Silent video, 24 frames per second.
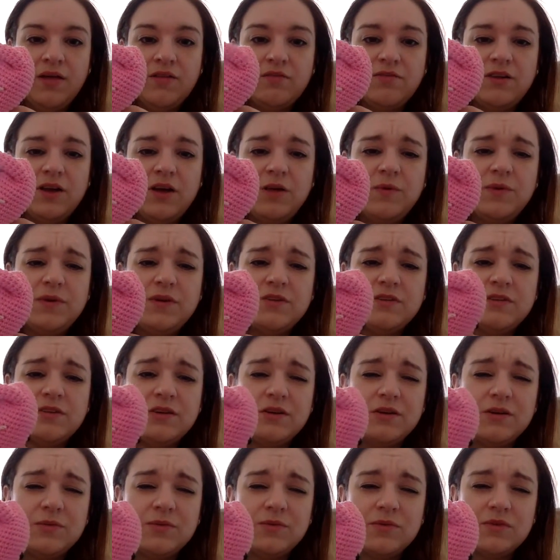Fallopian
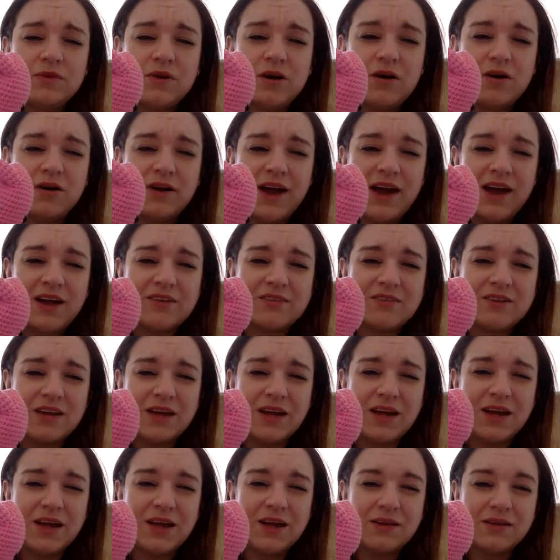tubes aren't actually
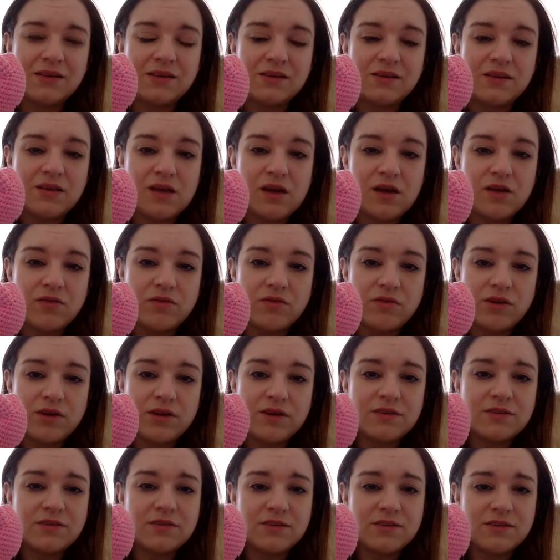connected to the
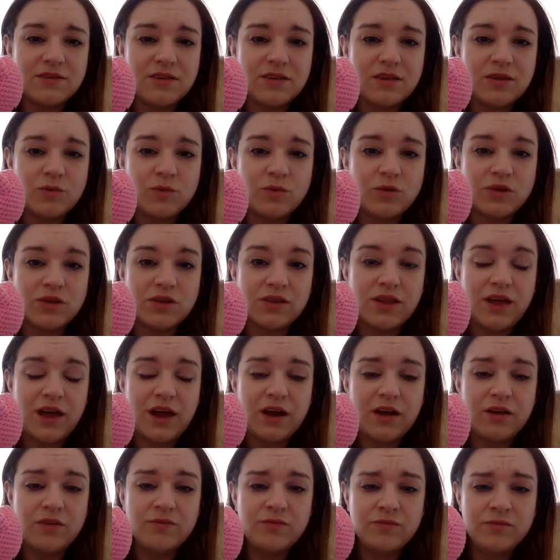ovaries, just in this model they
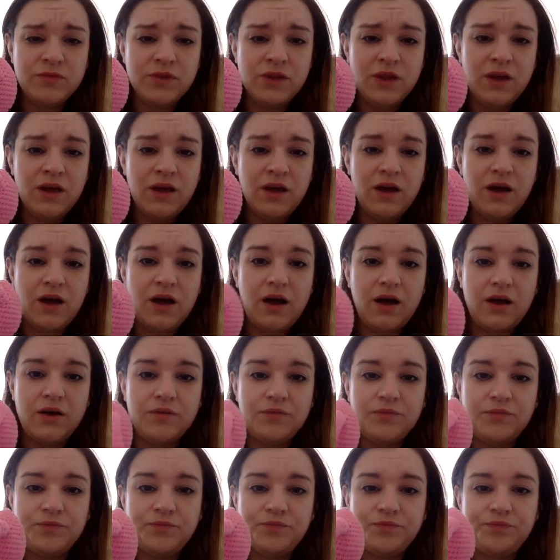
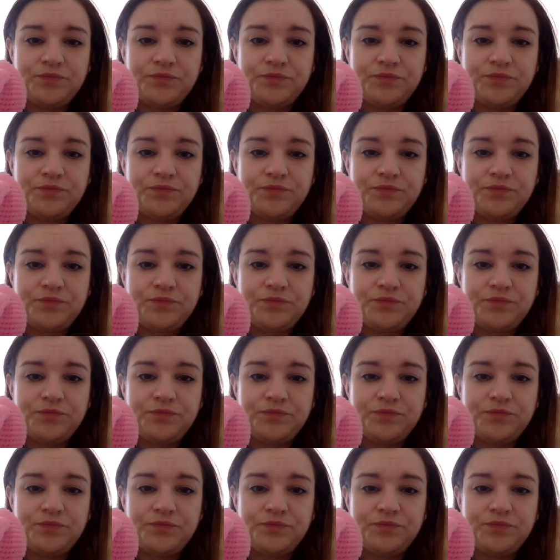are.